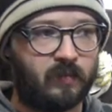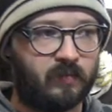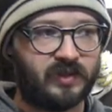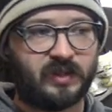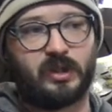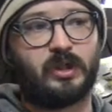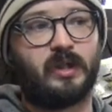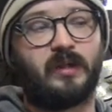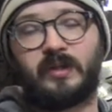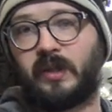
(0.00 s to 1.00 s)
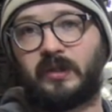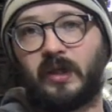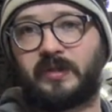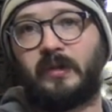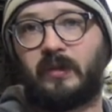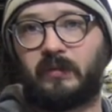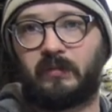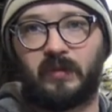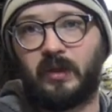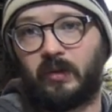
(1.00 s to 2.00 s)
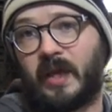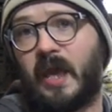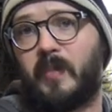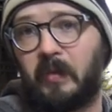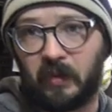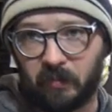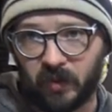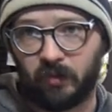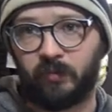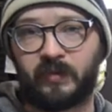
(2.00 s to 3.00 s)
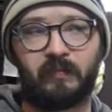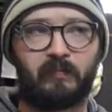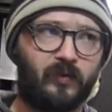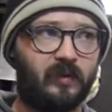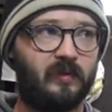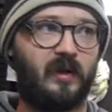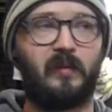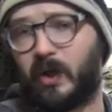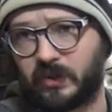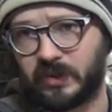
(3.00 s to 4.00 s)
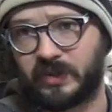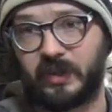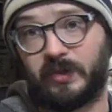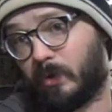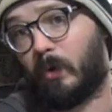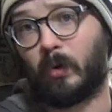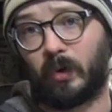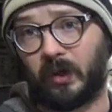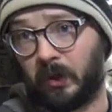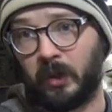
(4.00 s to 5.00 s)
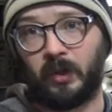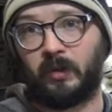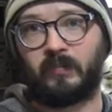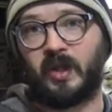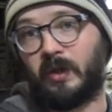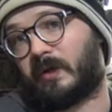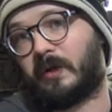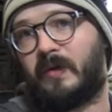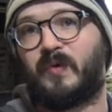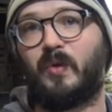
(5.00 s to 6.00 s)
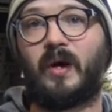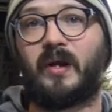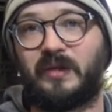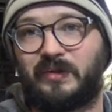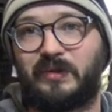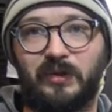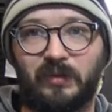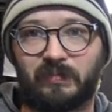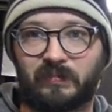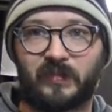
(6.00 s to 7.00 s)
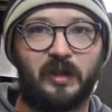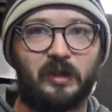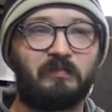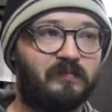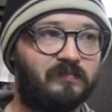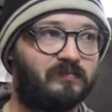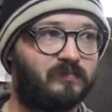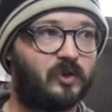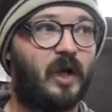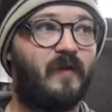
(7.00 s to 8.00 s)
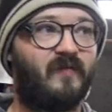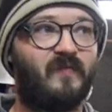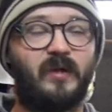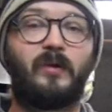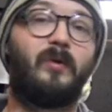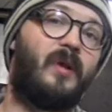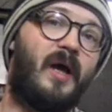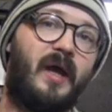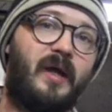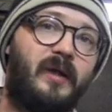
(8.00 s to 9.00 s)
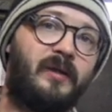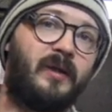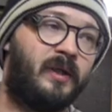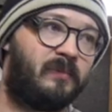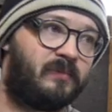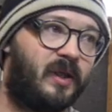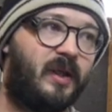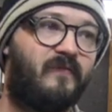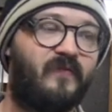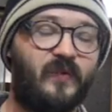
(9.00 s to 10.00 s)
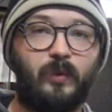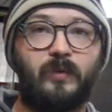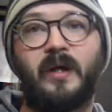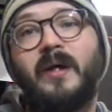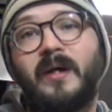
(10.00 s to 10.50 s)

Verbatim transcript: position that doesn't, you know, can't be removed for emergencies or, you know, if you wanted to, you know, drive your vehicle and get food,